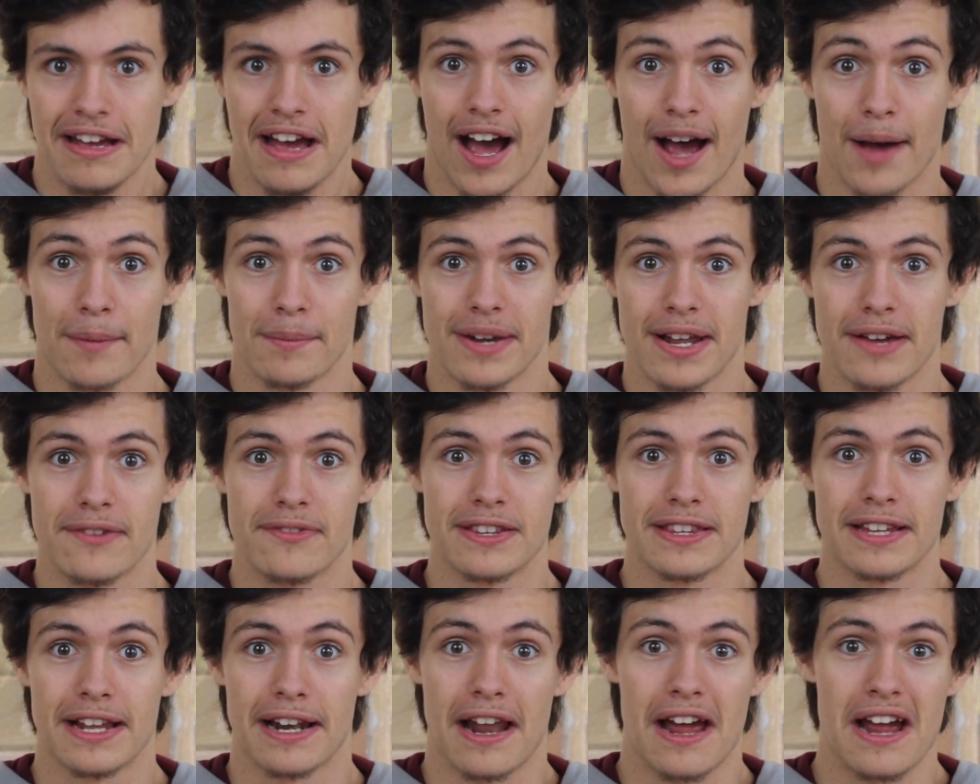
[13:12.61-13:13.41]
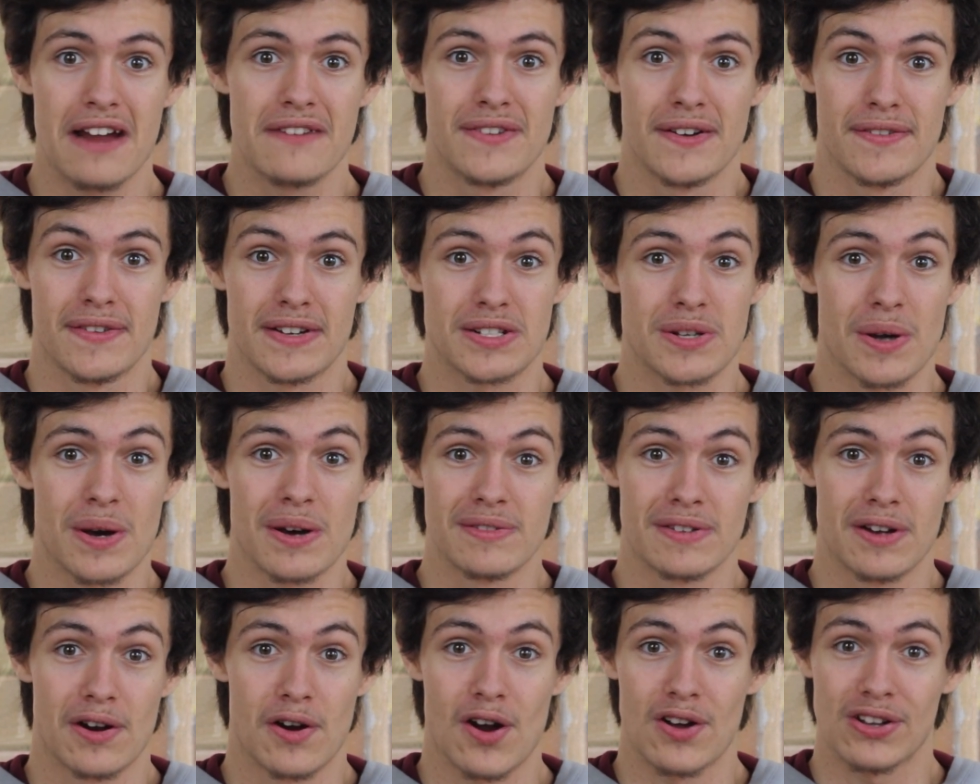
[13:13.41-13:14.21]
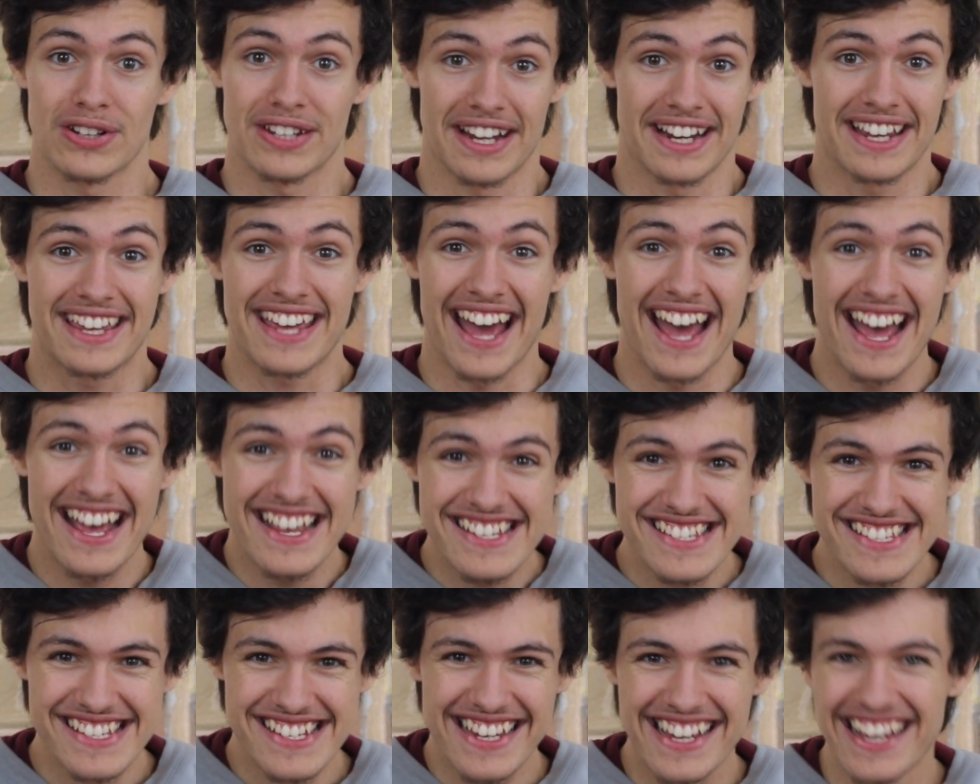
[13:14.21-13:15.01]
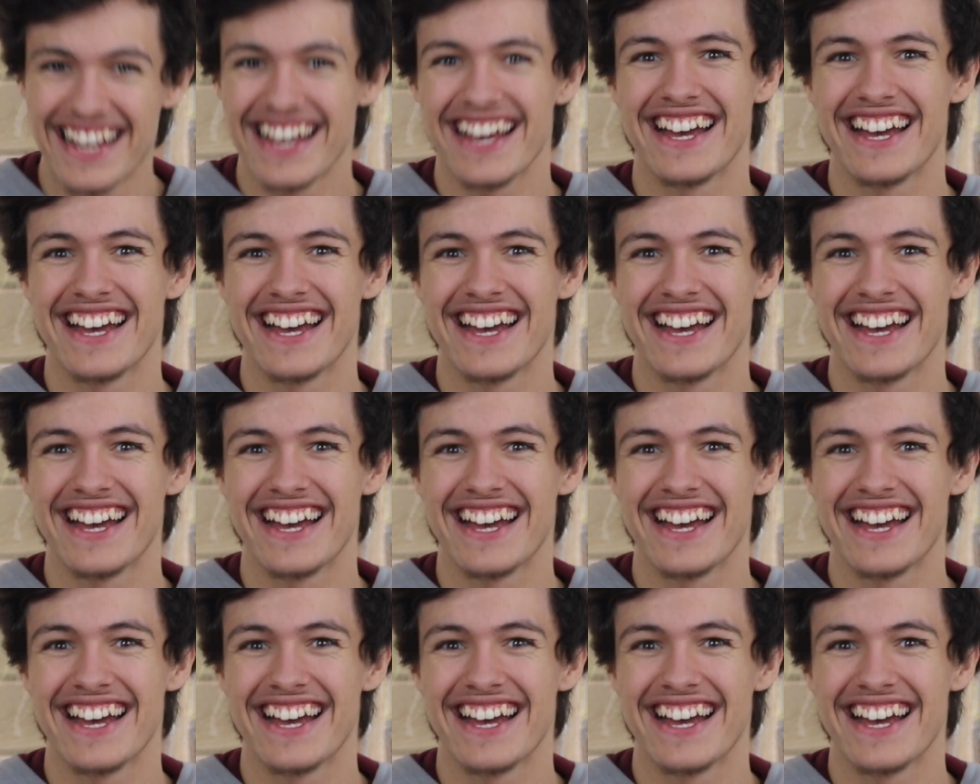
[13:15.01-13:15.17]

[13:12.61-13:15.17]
I'm living the life of a 12-year-old, I guess.